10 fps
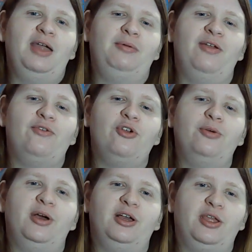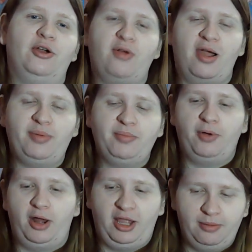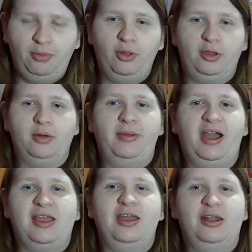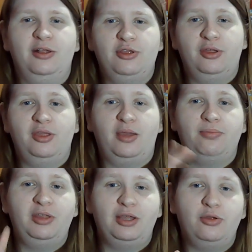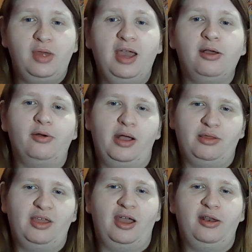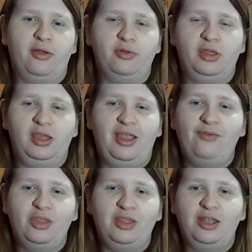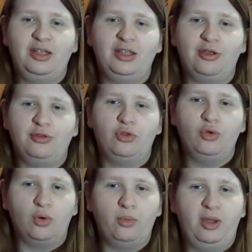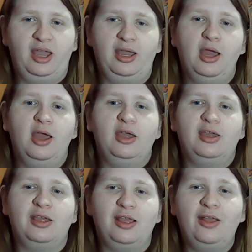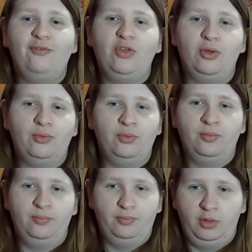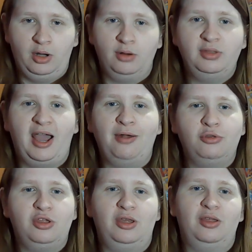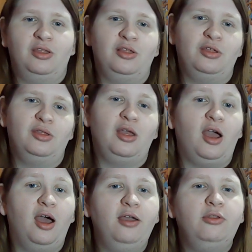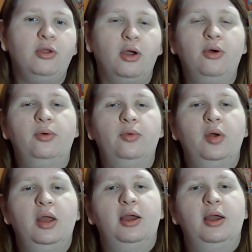we have Kuma, you know, grabbing Bonnie and pulling her back in, and she's like, please, you can't go outside. You know, it's like, even standing near the doorway can give you, you know, the ouchies. And she's like, I know,